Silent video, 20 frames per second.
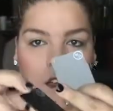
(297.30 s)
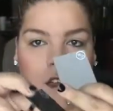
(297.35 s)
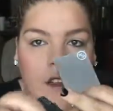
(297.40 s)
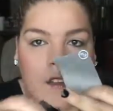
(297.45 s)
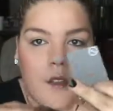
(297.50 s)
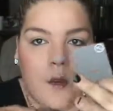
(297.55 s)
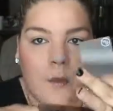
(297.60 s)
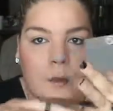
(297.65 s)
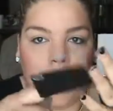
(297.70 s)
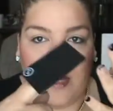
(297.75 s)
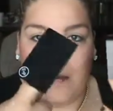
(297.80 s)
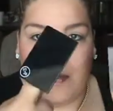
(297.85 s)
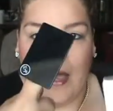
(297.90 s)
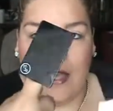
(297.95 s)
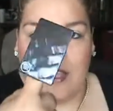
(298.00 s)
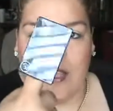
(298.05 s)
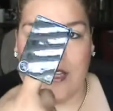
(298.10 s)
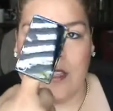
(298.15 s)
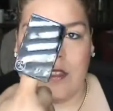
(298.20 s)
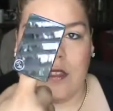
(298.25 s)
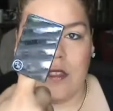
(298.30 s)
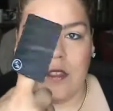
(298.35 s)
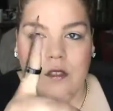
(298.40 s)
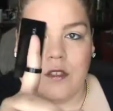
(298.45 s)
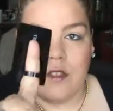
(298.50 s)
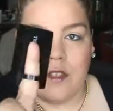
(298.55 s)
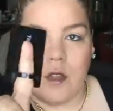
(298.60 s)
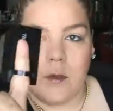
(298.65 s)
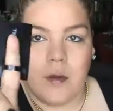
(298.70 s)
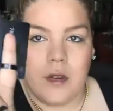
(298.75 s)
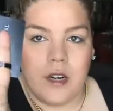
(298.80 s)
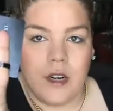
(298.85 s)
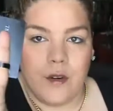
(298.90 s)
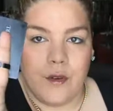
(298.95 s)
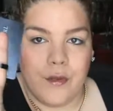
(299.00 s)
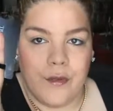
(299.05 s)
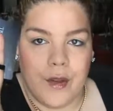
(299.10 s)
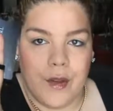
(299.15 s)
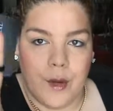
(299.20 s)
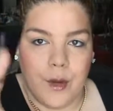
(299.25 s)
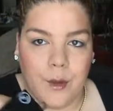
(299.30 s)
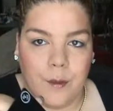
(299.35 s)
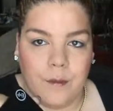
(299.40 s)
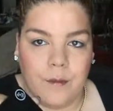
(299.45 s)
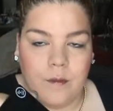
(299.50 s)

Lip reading: They're ring palettes. So you put it on your finger.